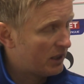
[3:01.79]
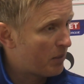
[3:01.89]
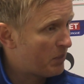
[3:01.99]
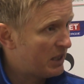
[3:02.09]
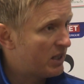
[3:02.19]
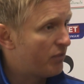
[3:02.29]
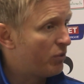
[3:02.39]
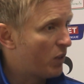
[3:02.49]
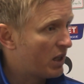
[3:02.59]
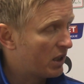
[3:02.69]
and that means
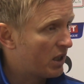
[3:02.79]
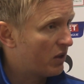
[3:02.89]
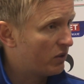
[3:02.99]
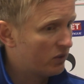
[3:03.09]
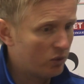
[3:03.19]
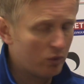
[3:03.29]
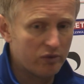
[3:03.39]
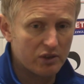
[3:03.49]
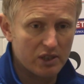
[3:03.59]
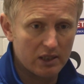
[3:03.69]
everyone. I can't all
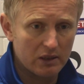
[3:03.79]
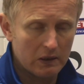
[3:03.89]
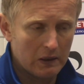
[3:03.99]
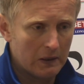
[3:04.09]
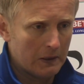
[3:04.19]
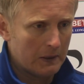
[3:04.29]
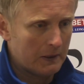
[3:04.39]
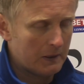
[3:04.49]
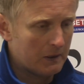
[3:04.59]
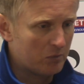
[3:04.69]
of a sudden
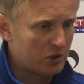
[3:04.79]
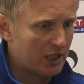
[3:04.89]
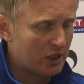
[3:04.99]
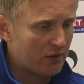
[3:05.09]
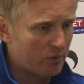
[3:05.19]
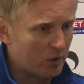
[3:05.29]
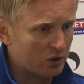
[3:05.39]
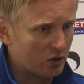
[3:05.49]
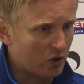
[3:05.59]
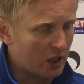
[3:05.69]
say
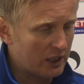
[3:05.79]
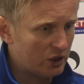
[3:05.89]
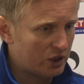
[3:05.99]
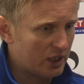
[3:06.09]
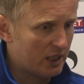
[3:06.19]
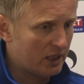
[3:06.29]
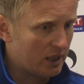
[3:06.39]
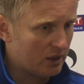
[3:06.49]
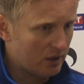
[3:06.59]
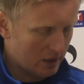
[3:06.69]
everyone's got a clean sheet and
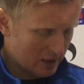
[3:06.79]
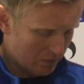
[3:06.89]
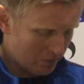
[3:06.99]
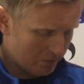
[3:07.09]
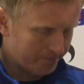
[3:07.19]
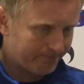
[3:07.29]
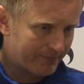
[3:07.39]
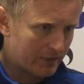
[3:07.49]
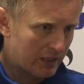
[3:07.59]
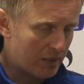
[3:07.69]
then
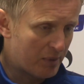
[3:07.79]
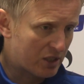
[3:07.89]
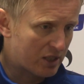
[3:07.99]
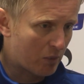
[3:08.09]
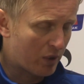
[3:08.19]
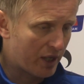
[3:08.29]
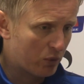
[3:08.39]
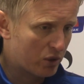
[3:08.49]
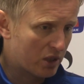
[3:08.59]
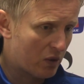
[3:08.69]
limit someone
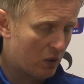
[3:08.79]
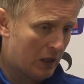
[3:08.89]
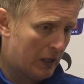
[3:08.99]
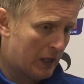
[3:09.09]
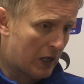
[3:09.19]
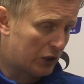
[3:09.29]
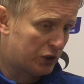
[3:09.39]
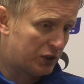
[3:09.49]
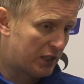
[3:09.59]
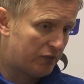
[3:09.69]
else. So I
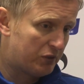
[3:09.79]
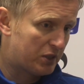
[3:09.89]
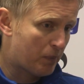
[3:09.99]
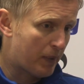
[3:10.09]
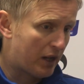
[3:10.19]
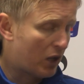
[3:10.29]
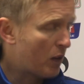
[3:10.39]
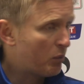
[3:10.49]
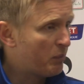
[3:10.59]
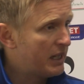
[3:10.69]
just said, if you step out of
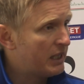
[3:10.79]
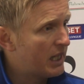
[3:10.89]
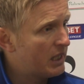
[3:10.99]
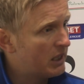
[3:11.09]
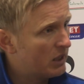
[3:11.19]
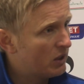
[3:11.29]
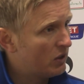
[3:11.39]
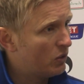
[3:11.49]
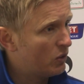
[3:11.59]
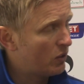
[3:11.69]
line with me, then
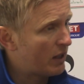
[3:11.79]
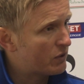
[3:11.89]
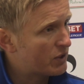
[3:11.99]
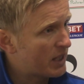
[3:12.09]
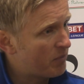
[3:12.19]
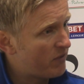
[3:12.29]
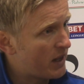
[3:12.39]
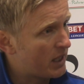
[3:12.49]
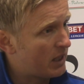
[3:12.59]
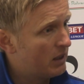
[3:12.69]
you'll have the same
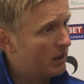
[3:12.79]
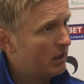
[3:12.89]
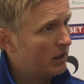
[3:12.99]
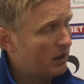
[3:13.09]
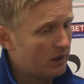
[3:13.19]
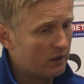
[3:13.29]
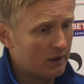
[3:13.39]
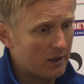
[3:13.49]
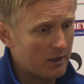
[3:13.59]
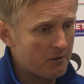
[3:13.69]
fate.
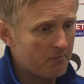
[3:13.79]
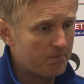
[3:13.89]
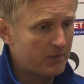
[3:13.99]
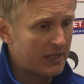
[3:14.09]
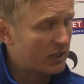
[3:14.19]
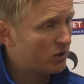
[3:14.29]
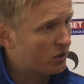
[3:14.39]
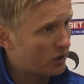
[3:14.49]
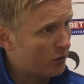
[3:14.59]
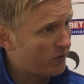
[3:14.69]
And he
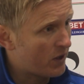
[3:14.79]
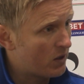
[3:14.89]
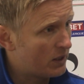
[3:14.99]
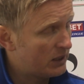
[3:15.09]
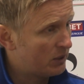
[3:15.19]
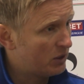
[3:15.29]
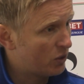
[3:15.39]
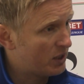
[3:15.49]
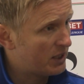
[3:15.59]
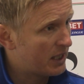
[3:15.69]
hasn't so far.
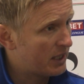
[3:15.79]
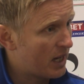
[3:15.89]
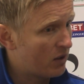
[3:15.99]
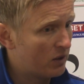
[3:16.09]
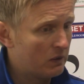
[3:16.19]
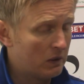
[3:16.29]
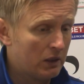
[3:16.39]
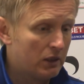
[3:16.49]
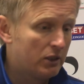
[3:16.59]
He's got his head down, and